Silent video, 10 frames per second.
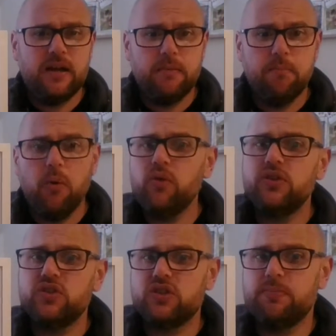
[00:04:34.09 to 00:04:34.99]
More
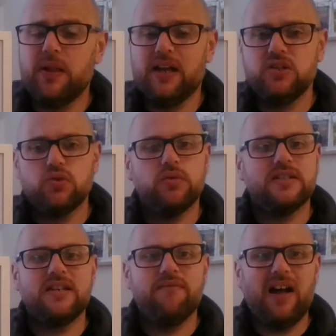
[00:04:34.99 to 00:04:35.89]
than just a planning tool, it's
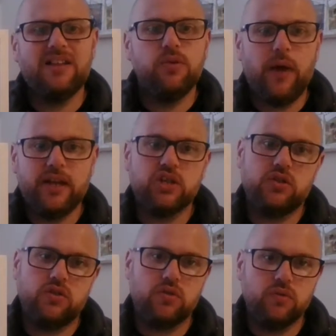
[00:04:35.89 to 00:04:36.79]
an
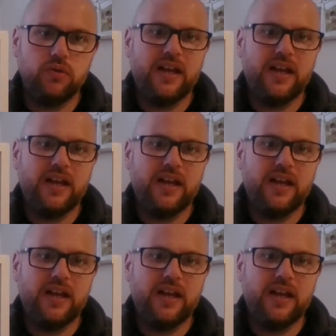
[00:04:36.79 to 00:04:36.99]
evaluation tool.